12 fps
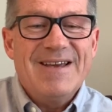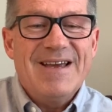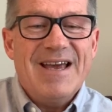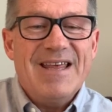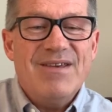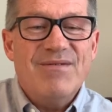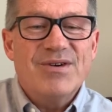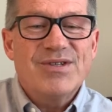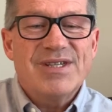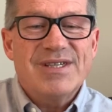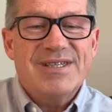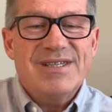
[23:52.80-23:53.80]
And then
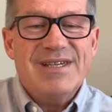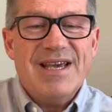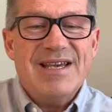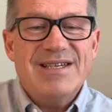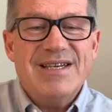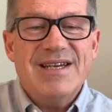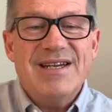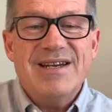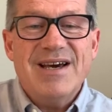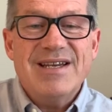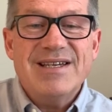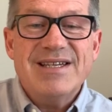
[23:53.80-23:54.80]
verses 18 and
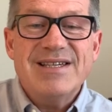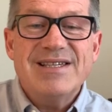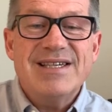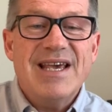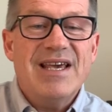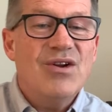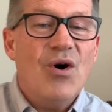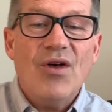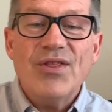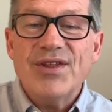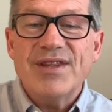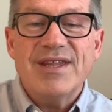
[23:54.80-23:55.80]
19 say, and
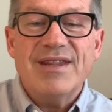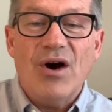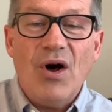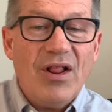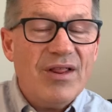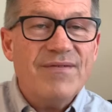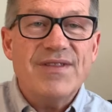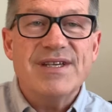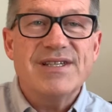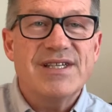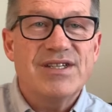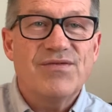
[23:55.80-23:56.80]
all of
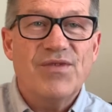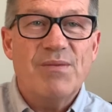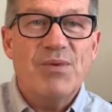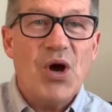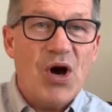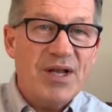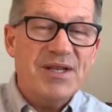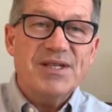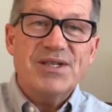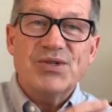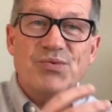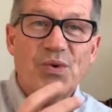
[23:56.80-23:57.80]
this is from God. This
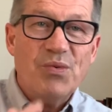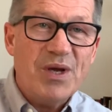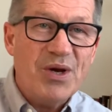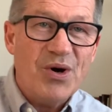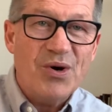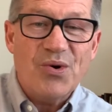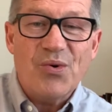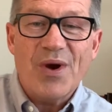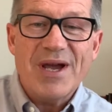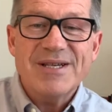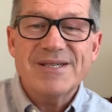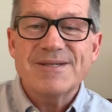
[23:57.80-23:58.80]
is what we call
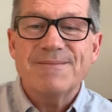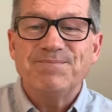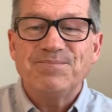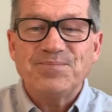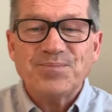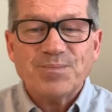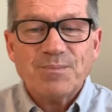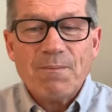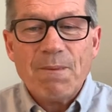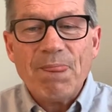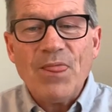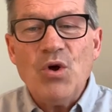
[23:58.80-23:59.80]
grace,
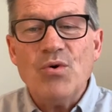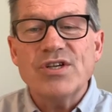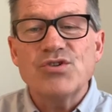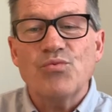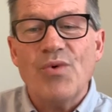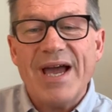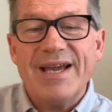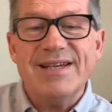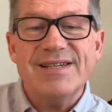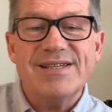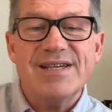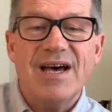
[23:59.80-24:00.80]
who has
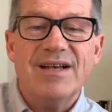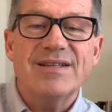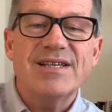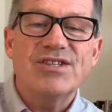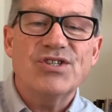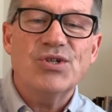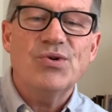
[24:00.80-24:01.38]
reconciled us to